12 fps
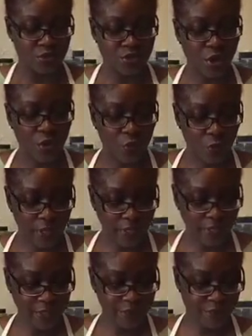so
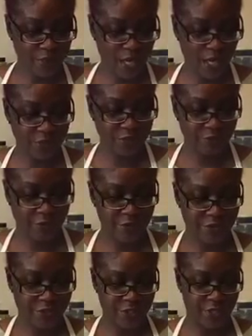what is the
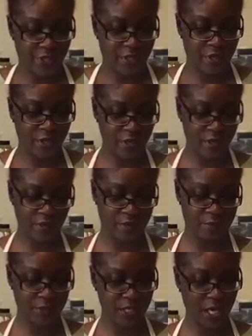controversy
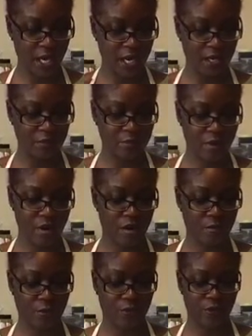behind
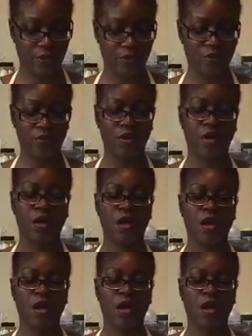palm oil?